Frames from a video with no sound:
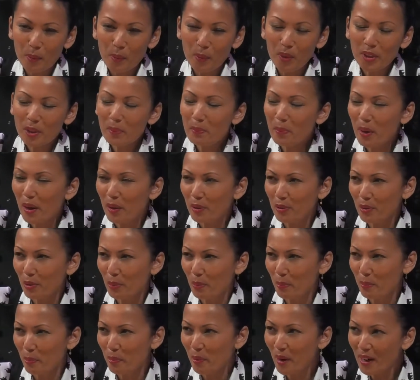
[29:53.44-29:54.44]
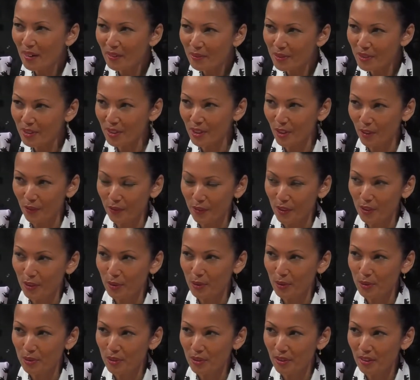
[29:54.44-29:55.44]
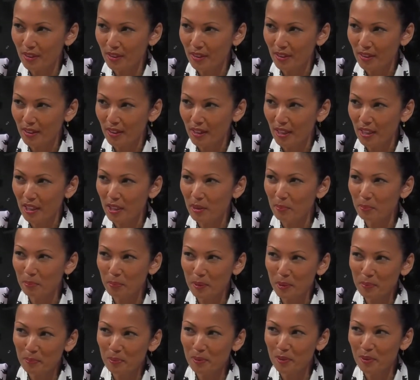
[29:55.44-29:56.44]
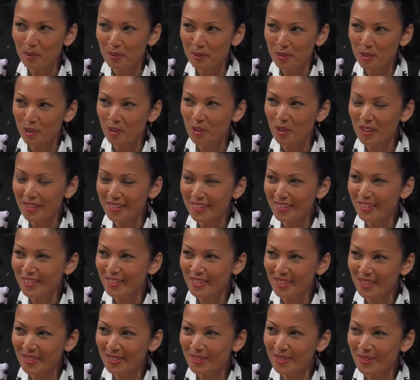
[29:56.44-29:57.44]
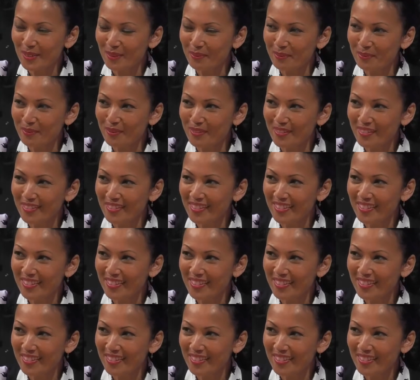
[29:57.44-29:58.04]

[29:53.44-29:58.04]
What about the privacy of the user? And can people trick the system?